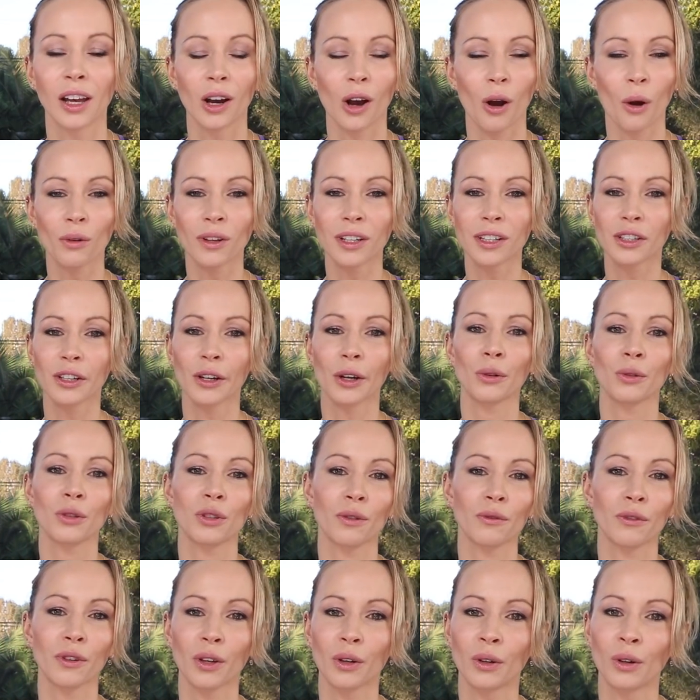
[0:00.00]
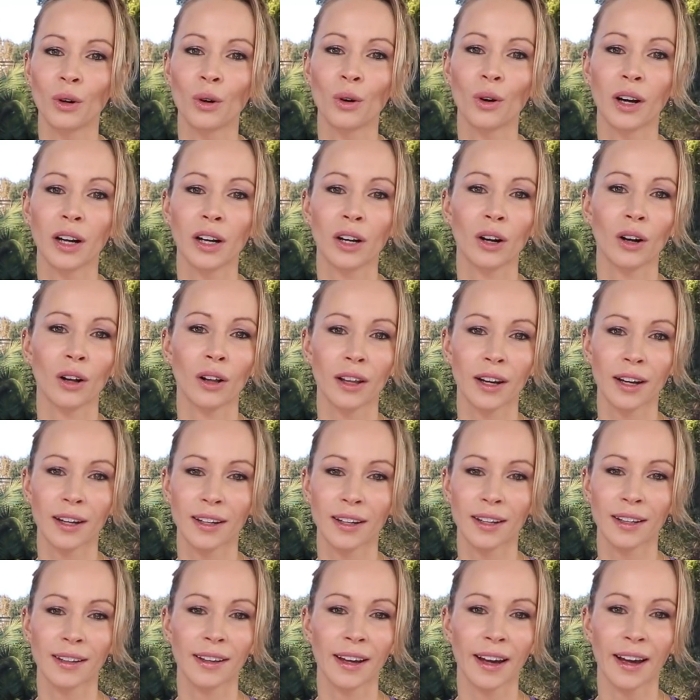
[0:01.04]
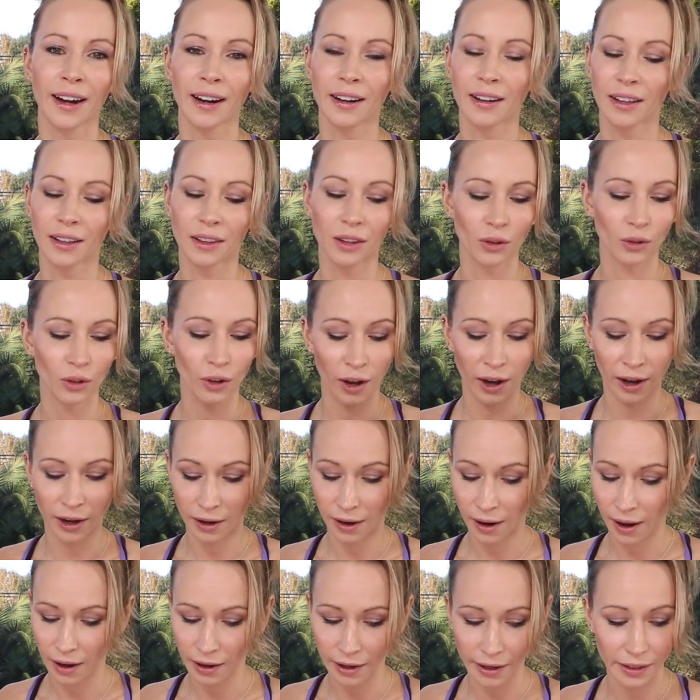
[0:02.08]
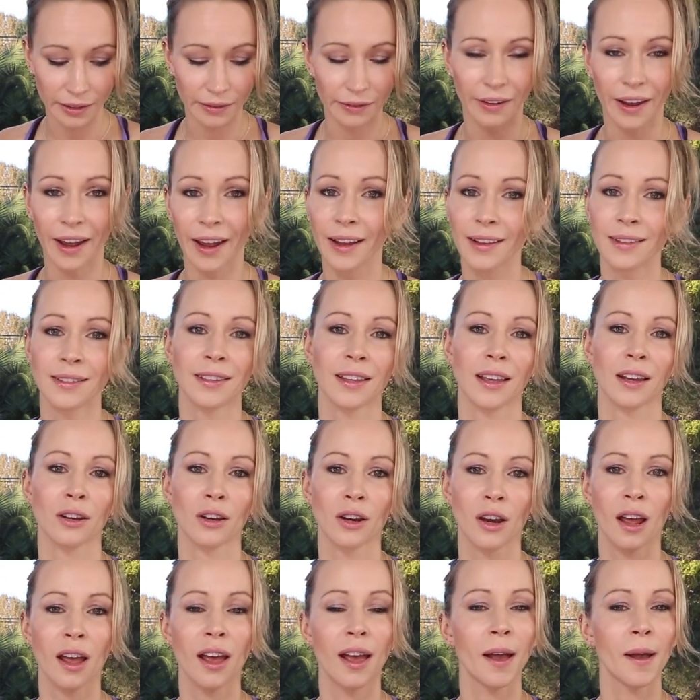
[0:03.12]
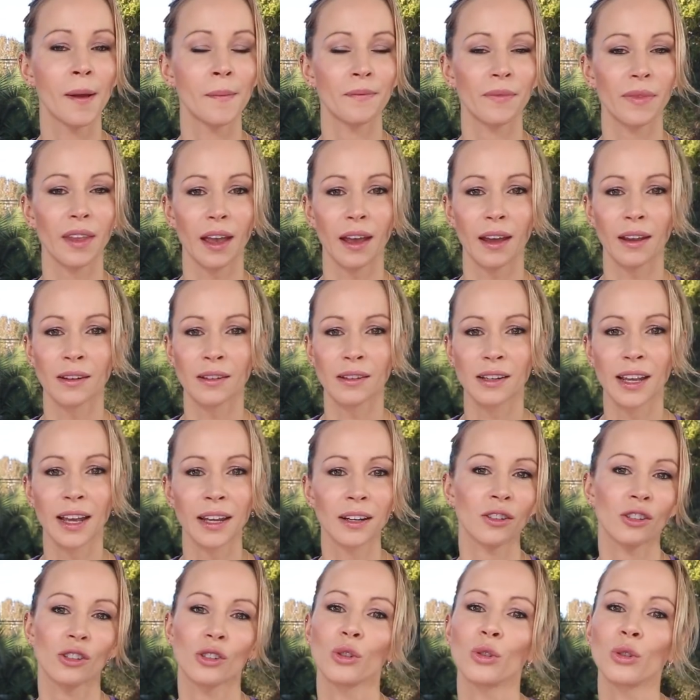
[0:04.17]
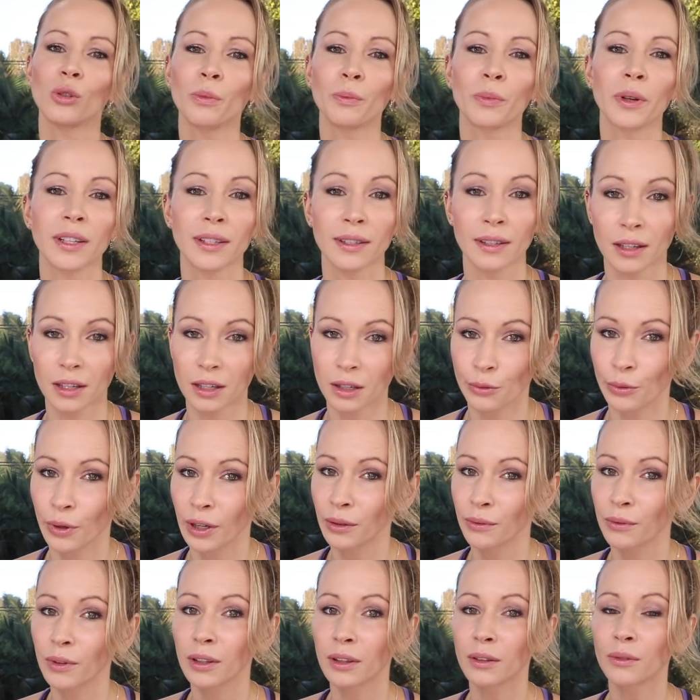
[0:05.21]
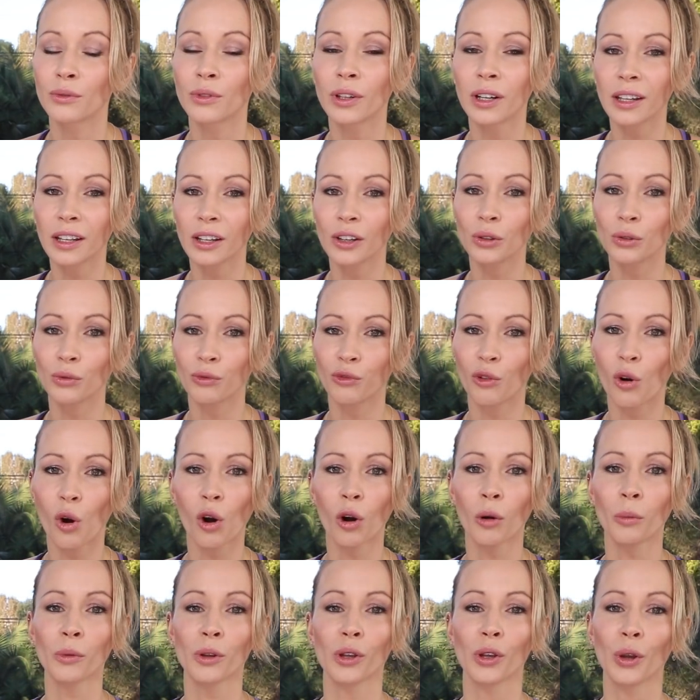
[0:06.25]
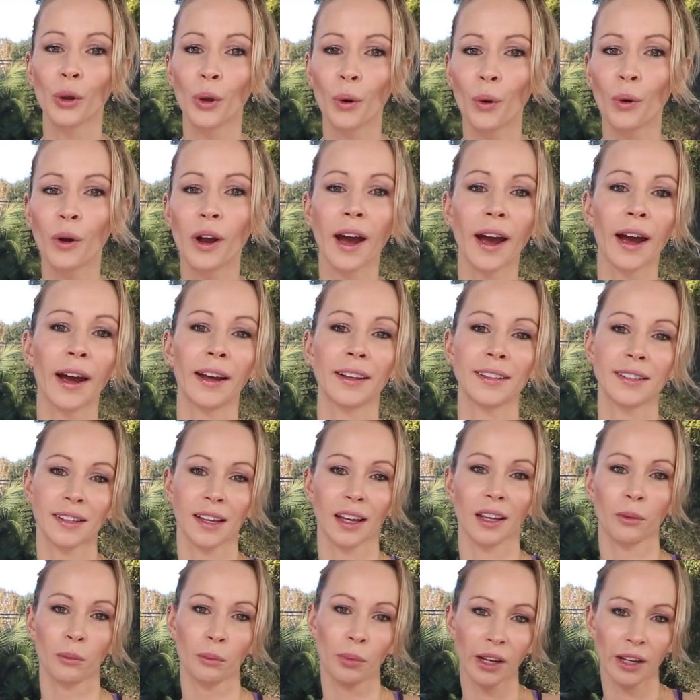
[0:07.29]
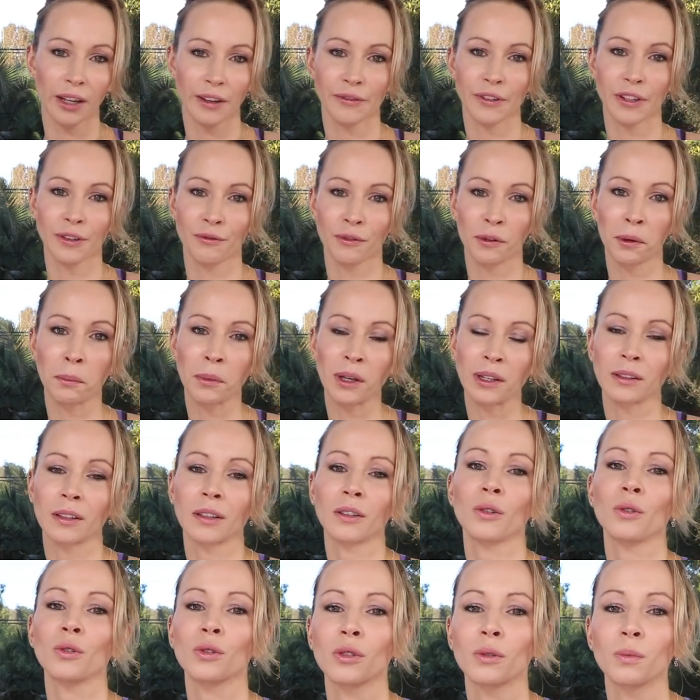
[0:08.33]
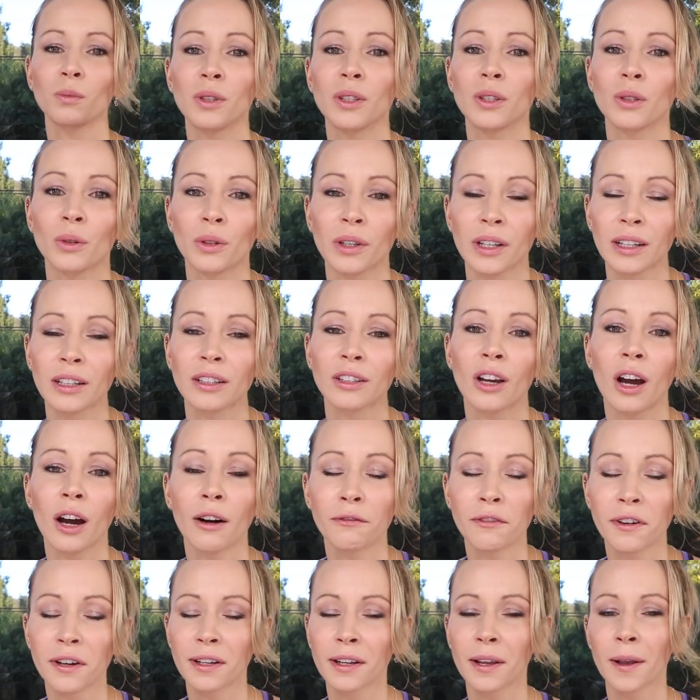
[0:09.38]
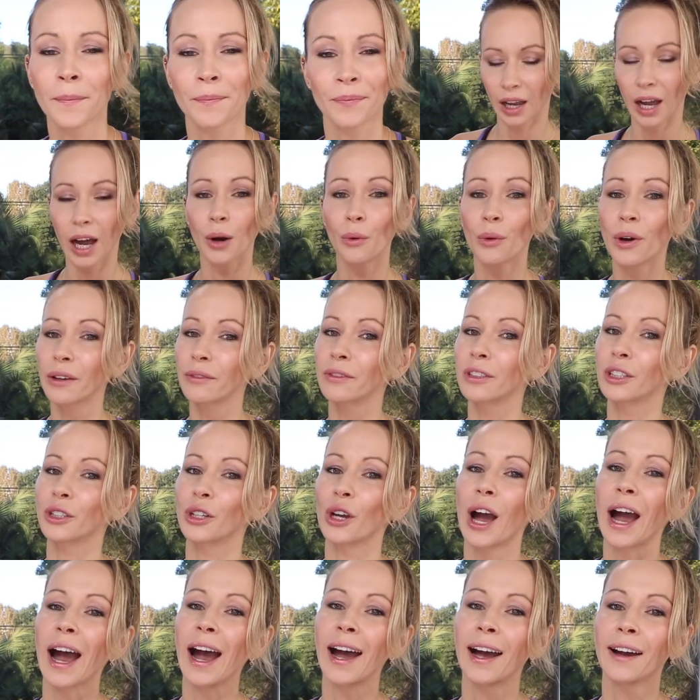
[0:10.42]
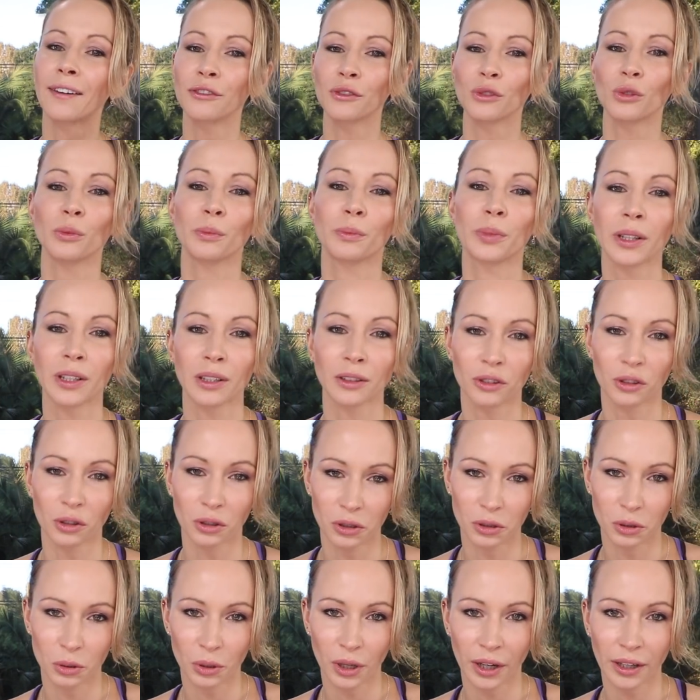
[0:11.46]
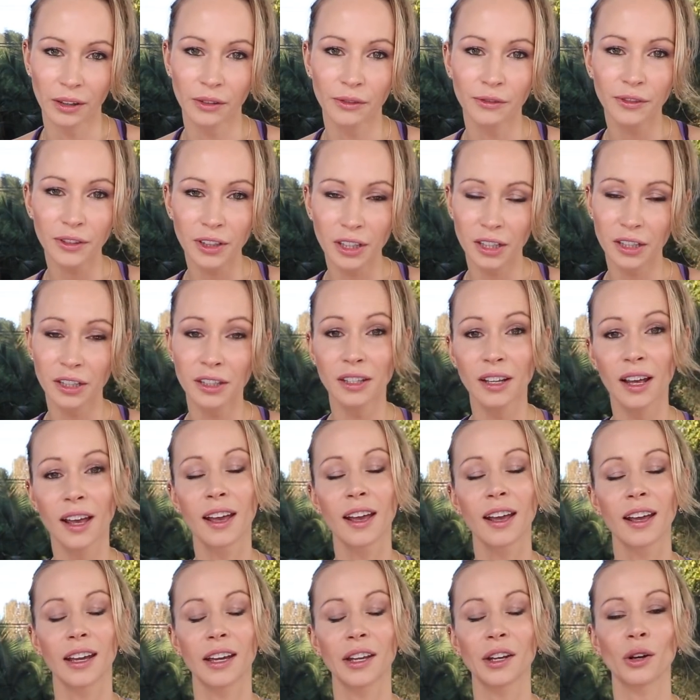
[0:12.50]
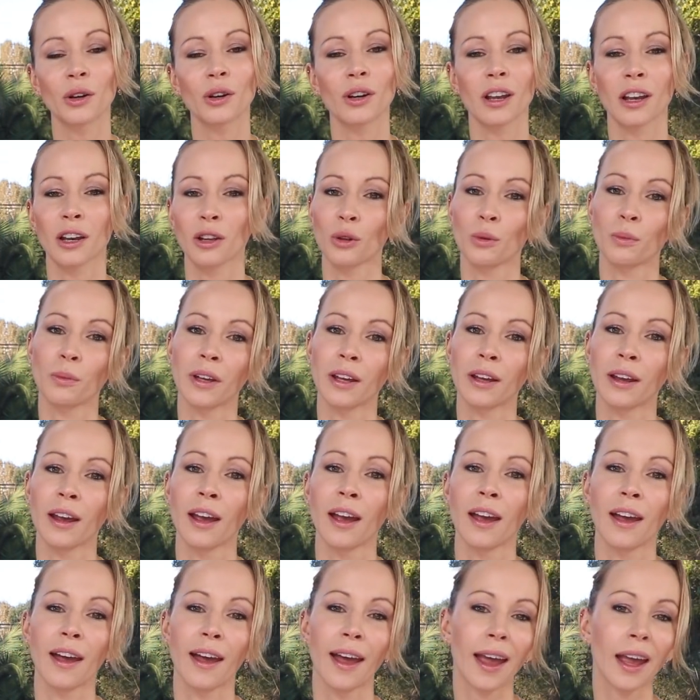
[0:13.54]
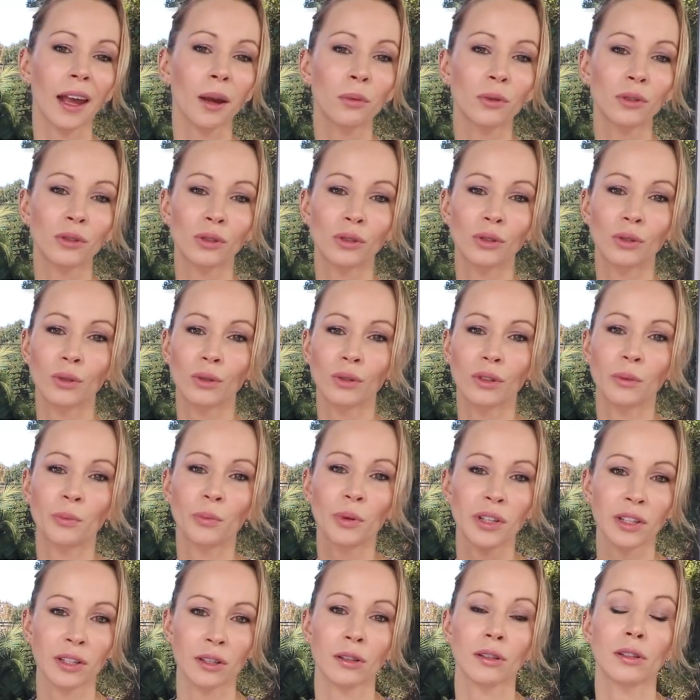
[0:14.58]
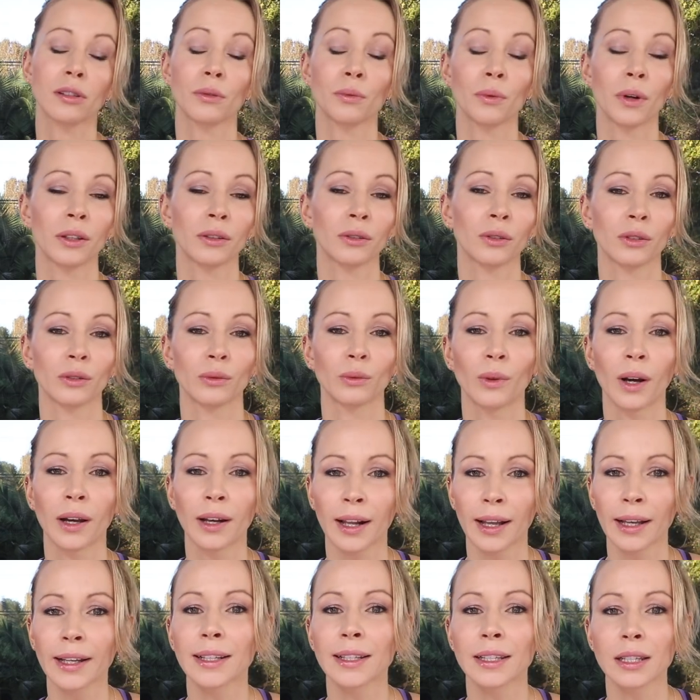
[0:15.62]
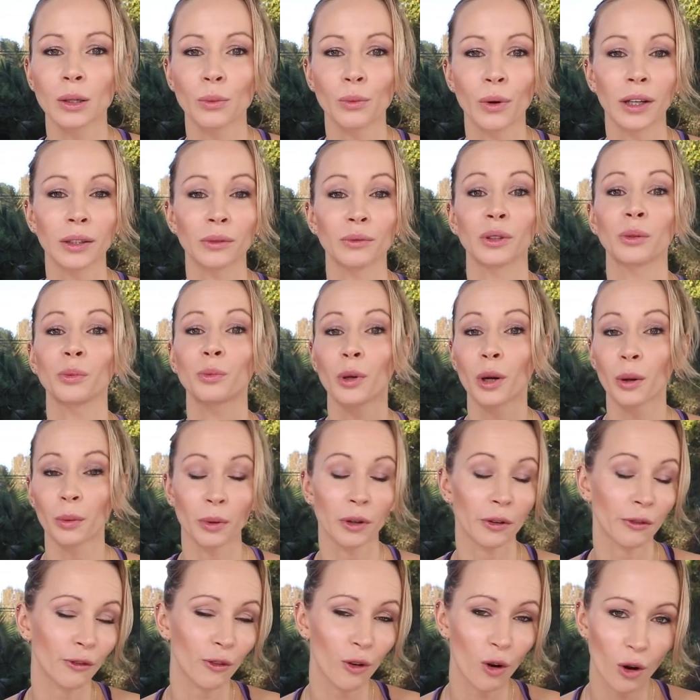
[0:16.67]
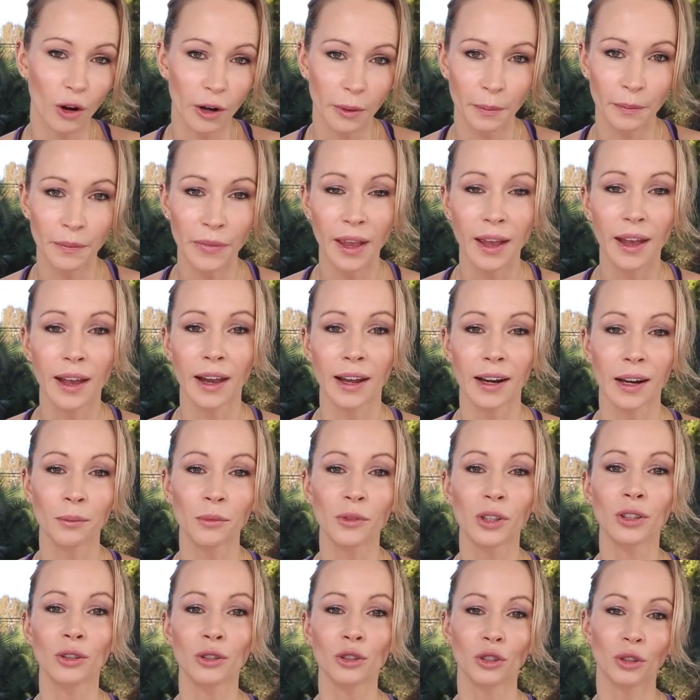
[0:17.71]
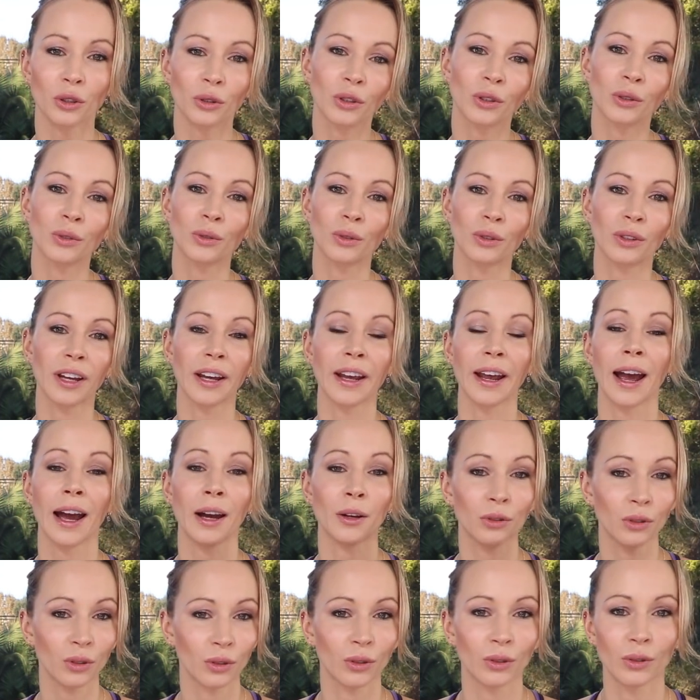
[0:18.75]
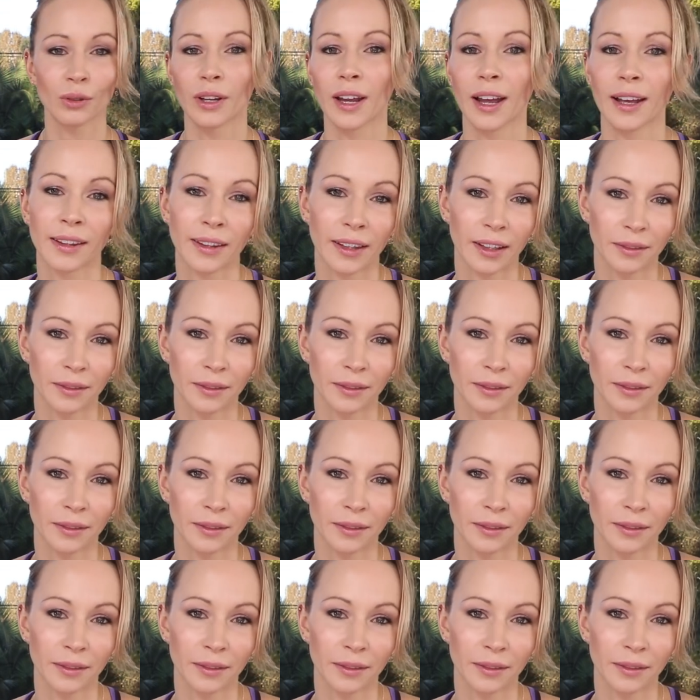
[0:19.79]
Only those of you who are already there, that are advanced and can do pistol squat with really good form, you guys can benefit from it and you should be doing it often. However, you have to build your strength first in order to be able to do the pistol squat or one-legged squat with proper form. And I'm gonna show you today how to do that.